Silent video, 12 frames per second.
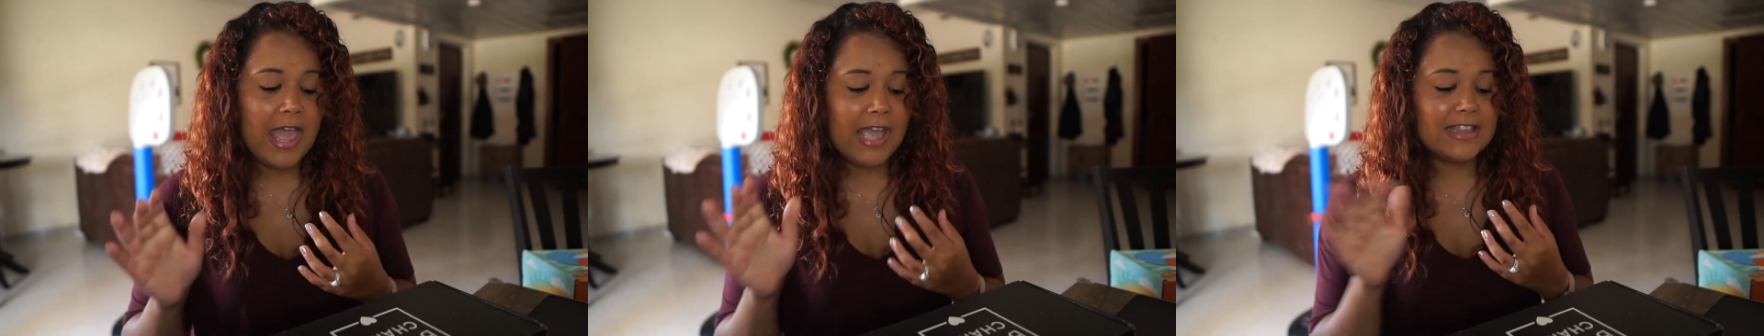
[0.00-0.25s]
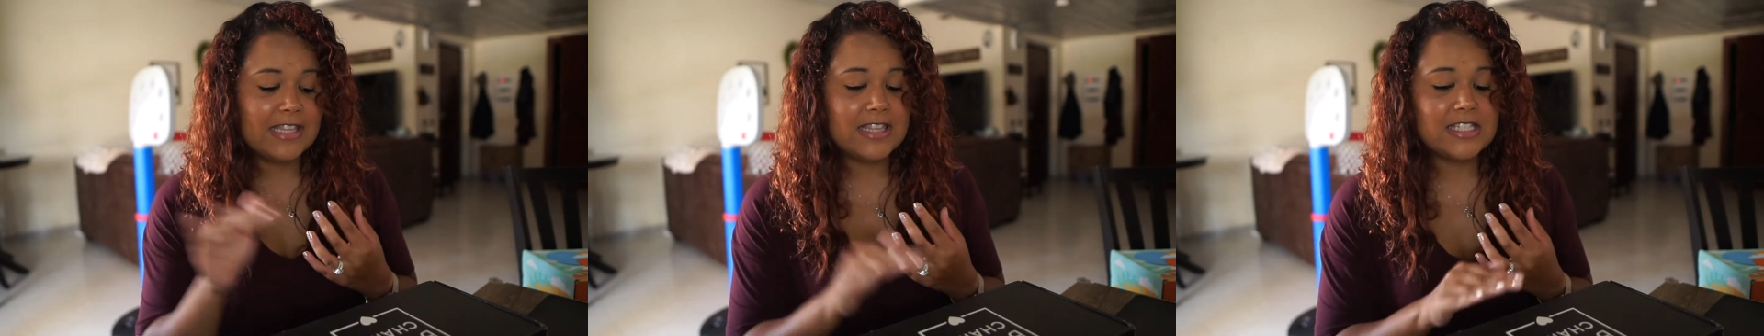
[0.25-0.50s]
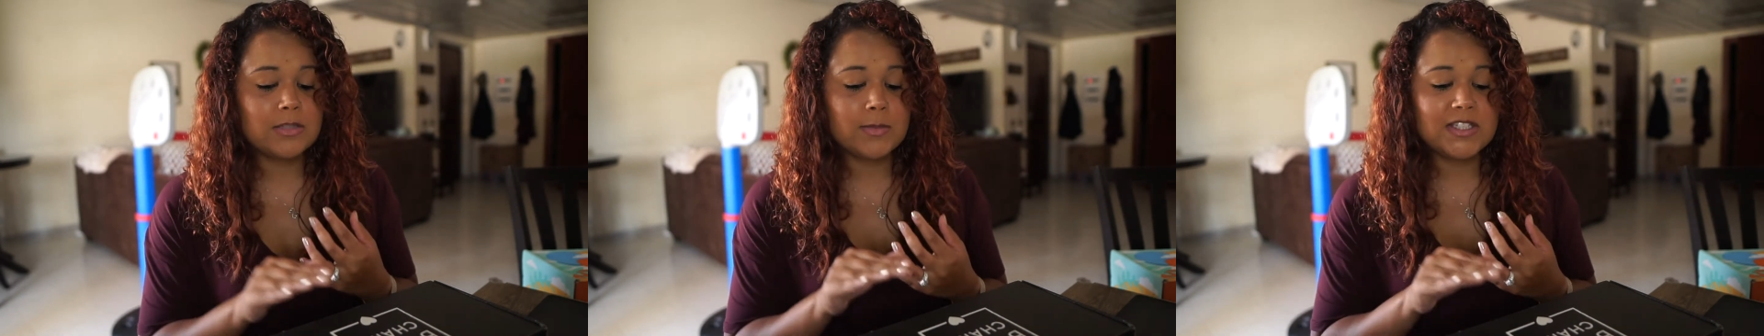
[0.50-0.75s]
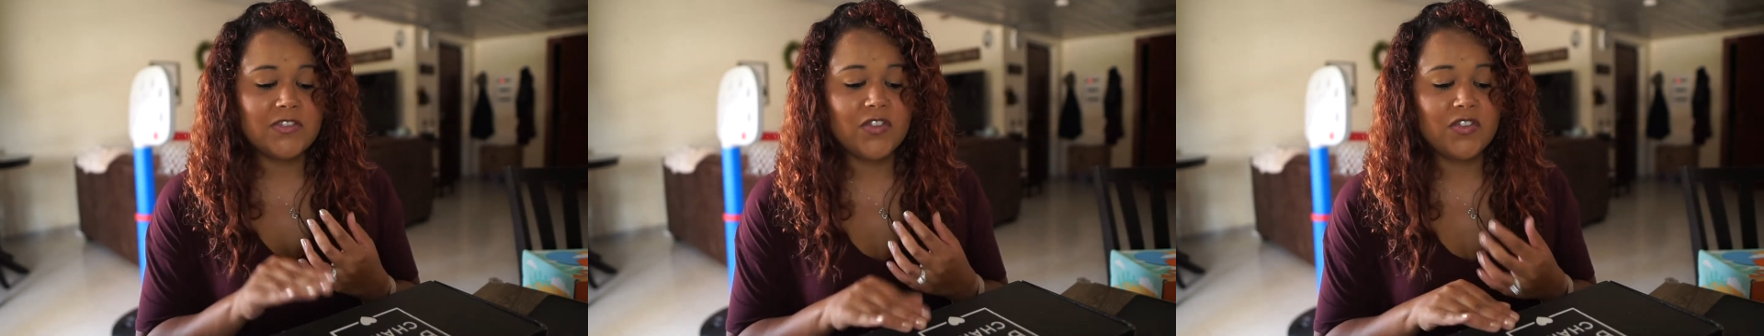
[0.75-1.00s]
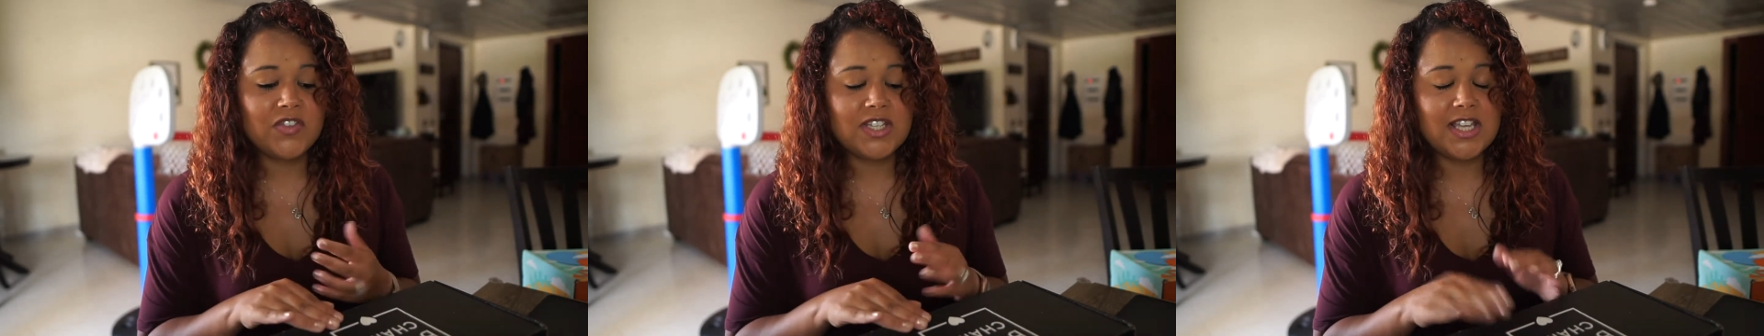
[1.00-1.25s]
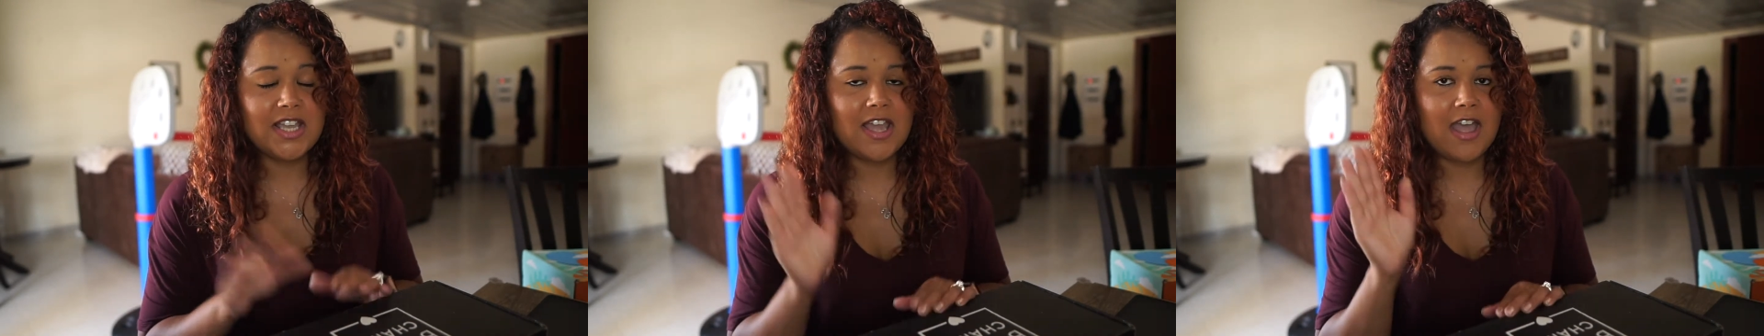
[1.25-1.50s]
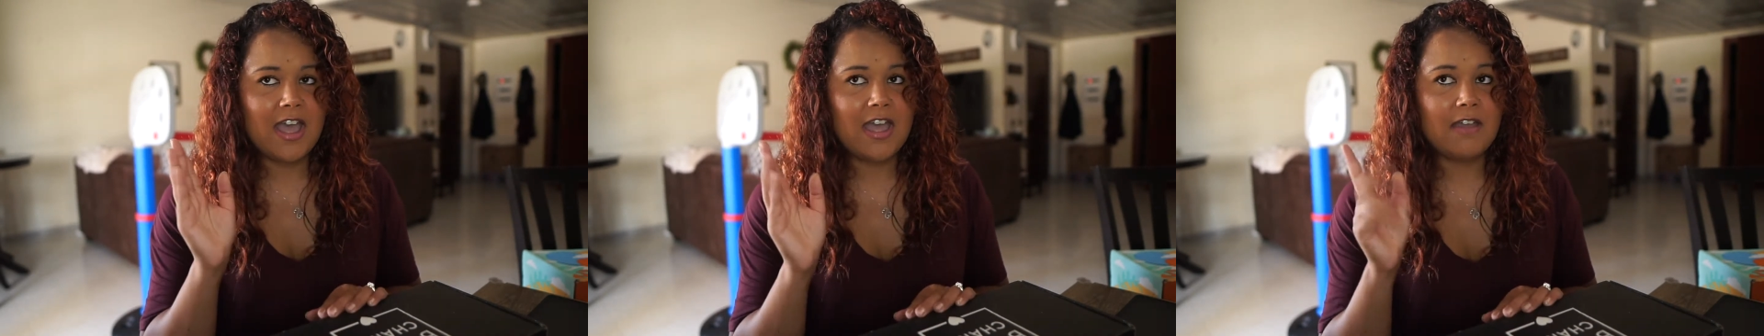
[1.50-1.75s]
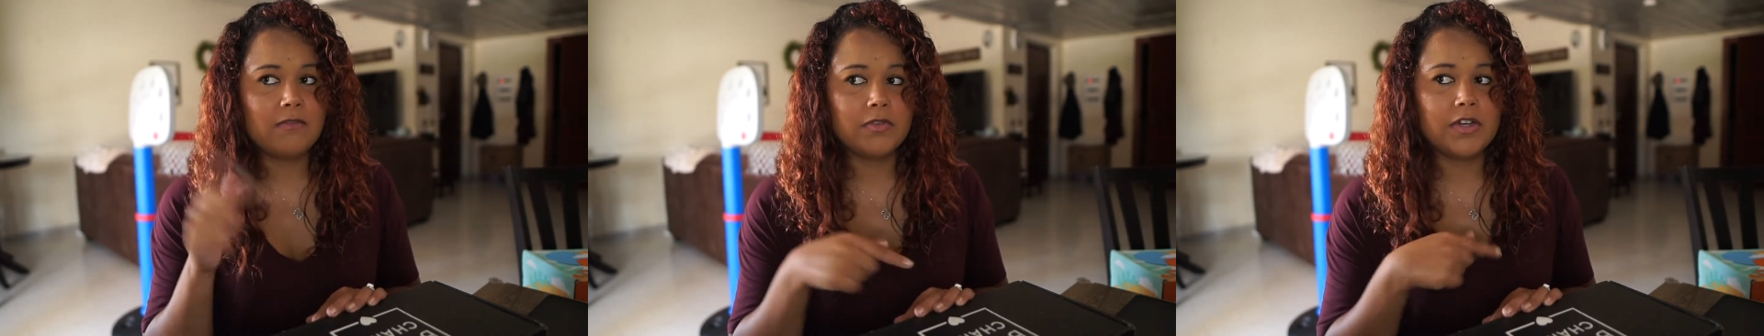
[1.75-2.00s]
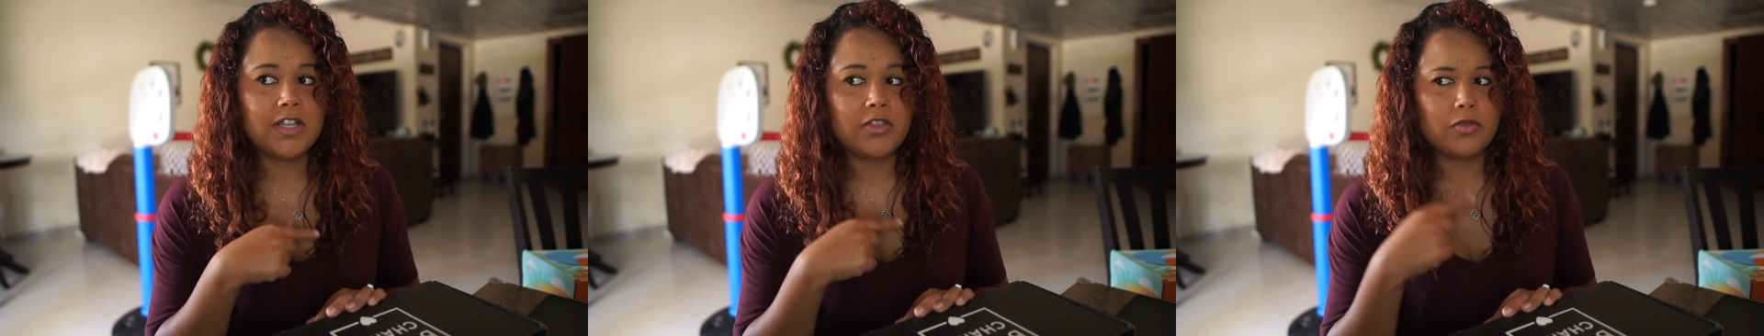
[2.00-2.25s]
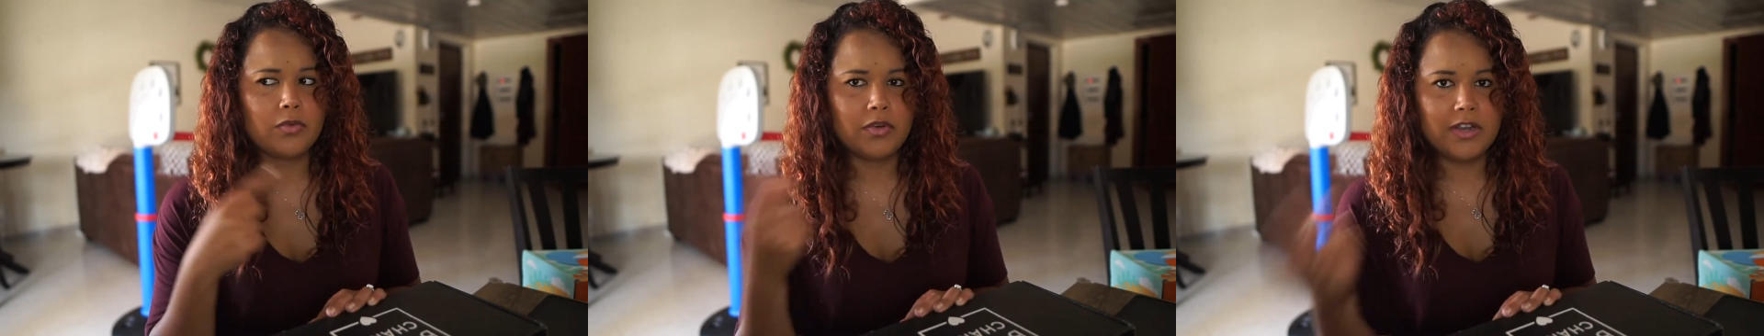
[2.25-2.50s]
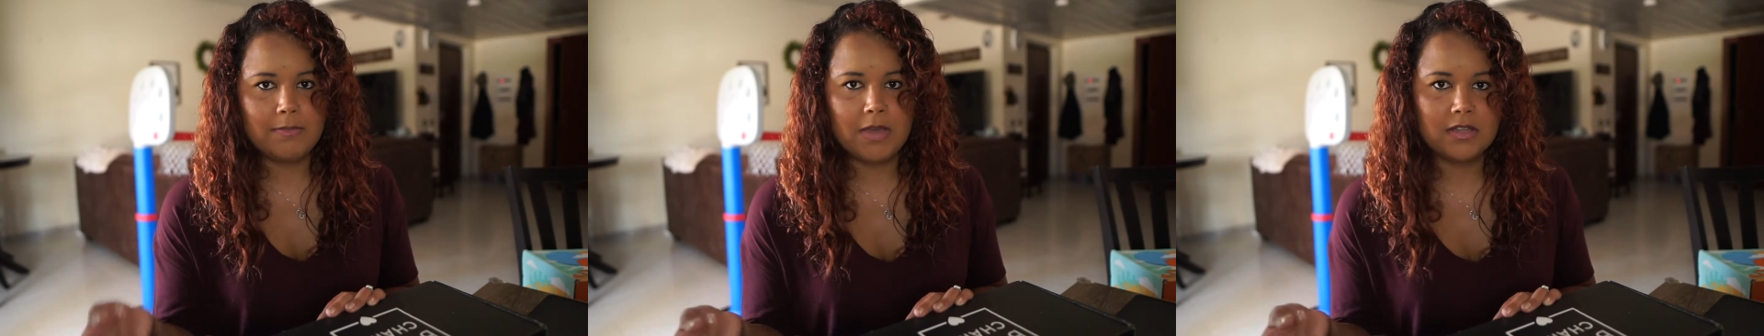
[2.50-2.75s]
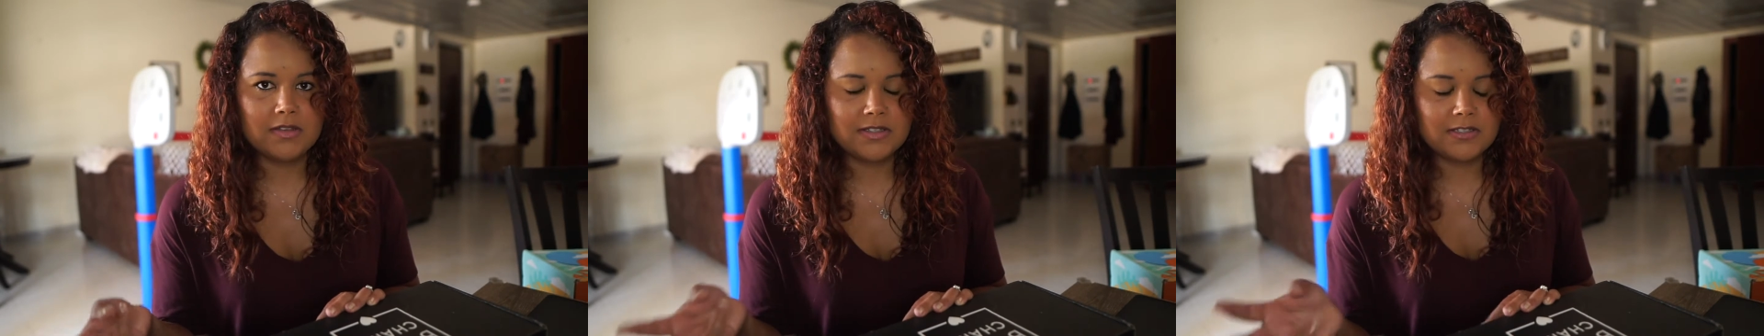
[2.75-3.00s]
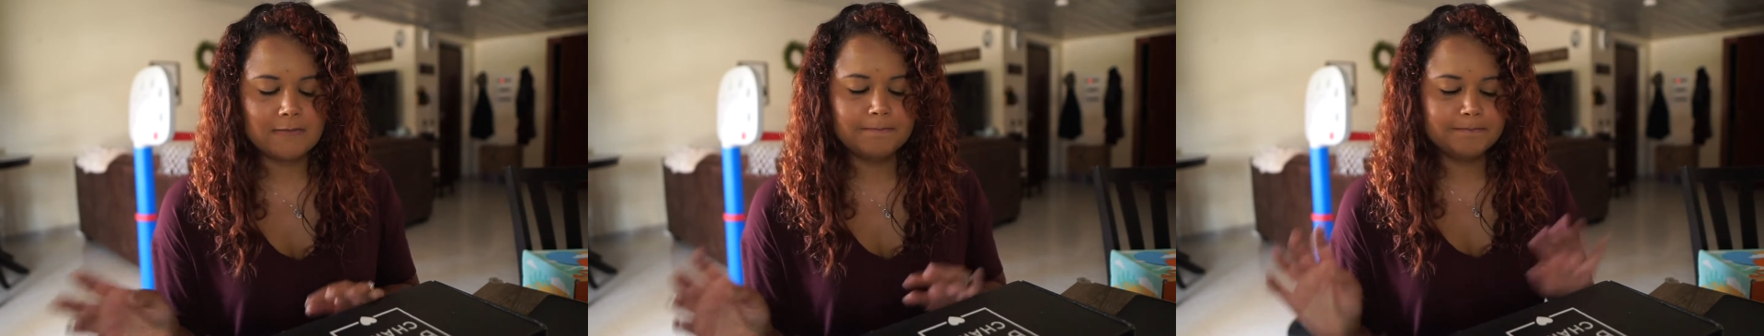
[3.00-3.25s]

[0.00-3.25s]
And then this one's 50 every 3 months.